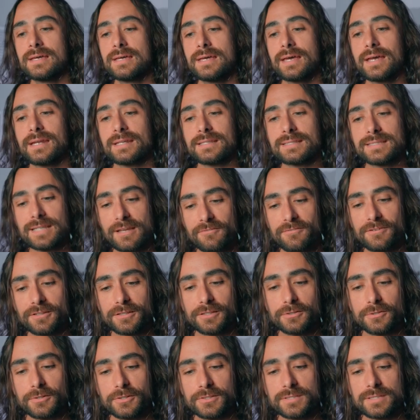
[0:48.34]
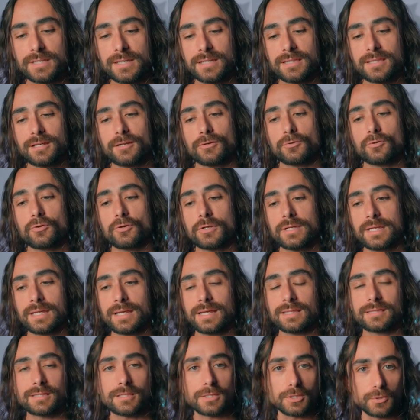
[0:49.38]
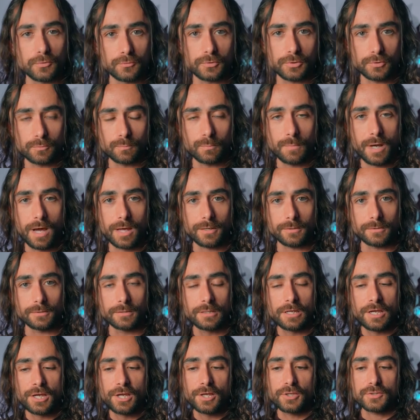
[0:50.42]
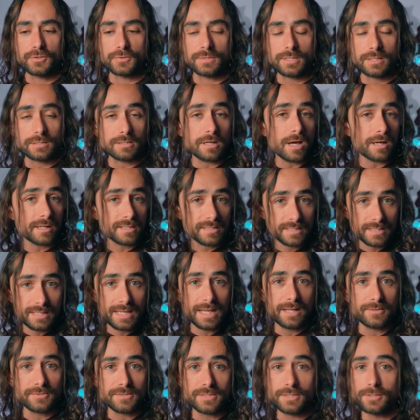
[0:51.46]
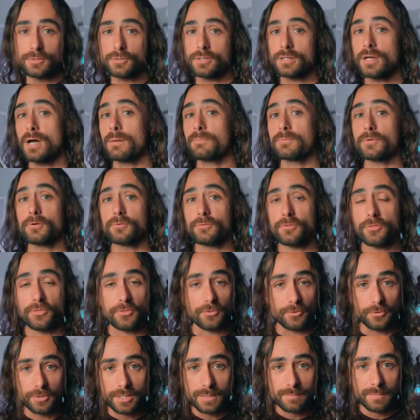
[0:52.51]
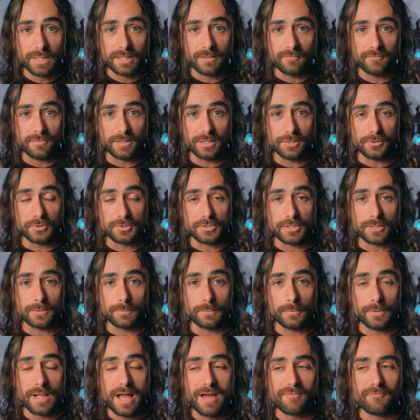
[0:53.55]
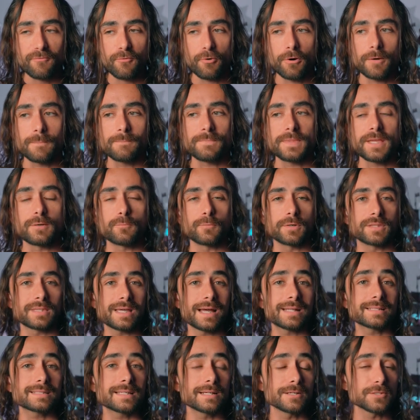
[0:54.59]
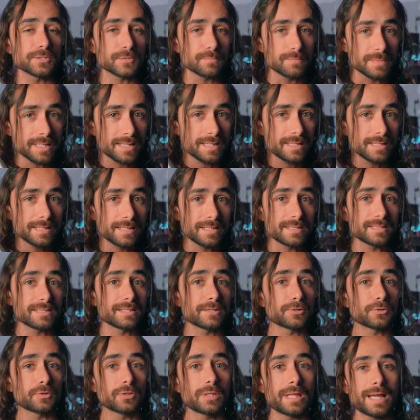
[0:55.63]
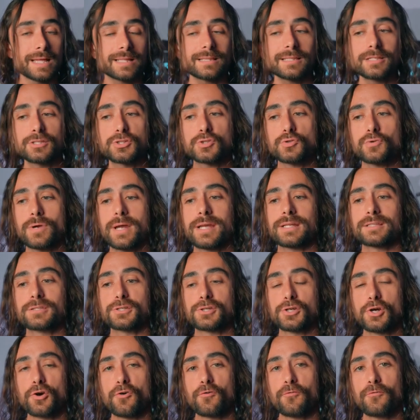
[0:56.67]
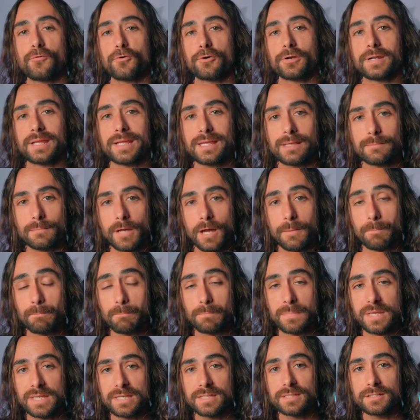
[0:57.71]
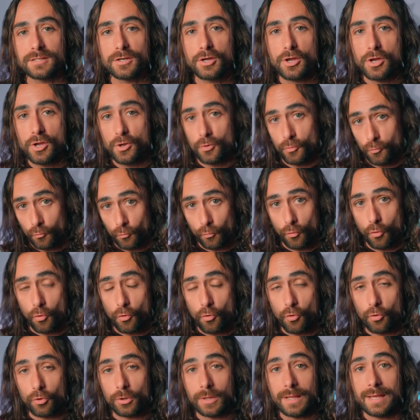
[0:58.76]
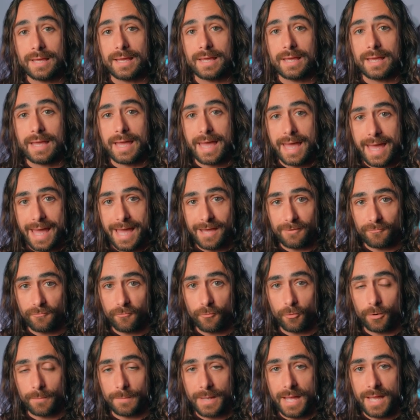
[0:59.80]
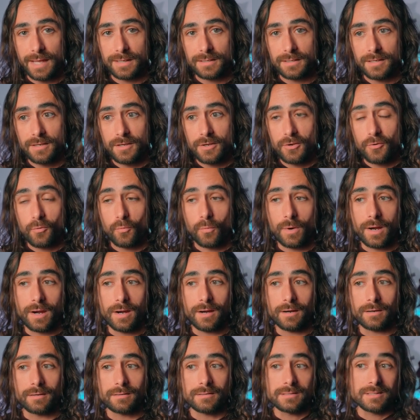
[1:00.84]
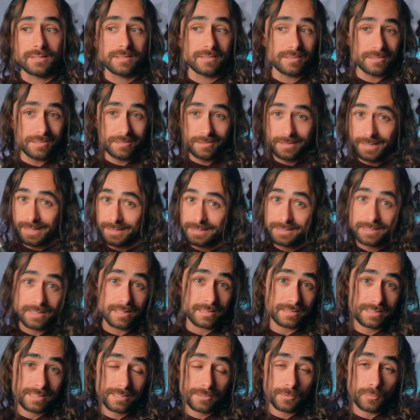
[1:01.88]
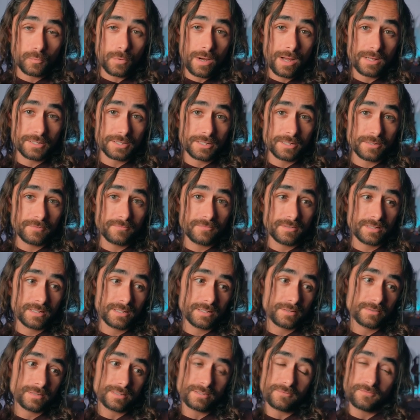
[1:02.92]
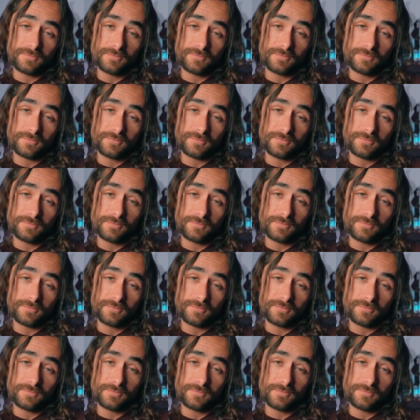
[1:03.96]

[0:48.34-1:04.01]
And it definitely looks like they're looking at the YouTube model. So TikTok has announced that you can upload 30-minute videos to the platform. And what that tells me is they're likely trying to go for a mid-roll ad format where you get sucked into watching a video that's